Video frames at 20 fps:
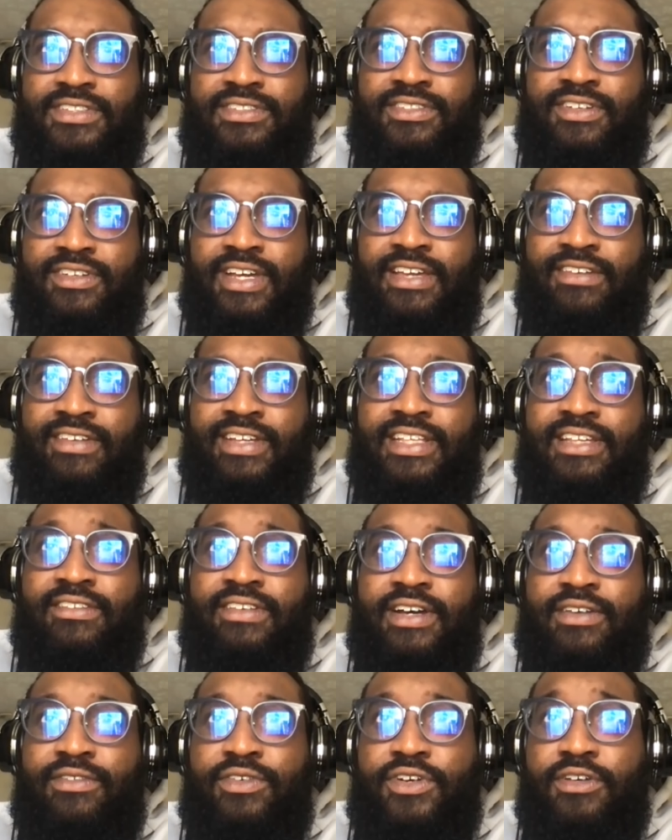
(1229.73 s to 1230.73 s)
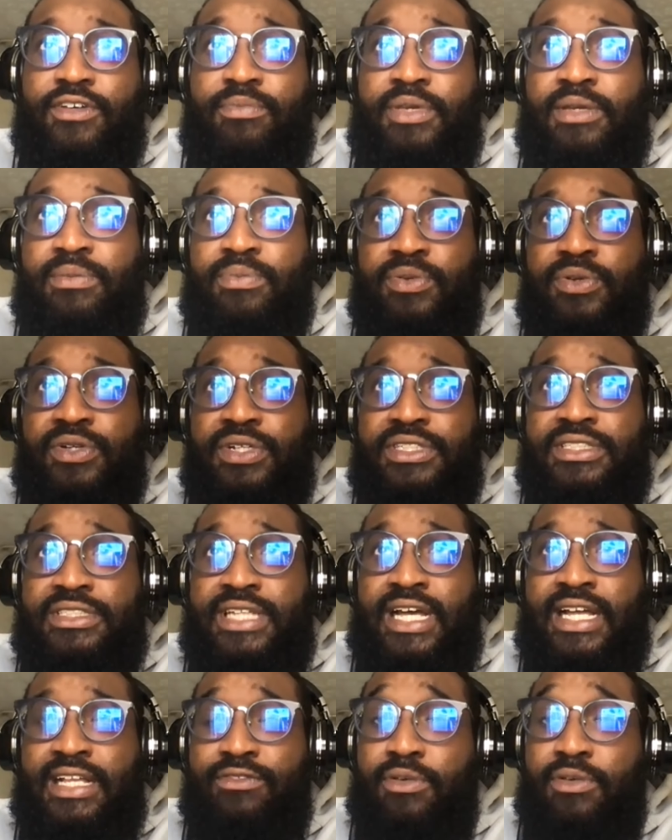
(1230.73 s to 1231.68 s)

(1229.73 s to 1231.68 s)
grade reading level of people inside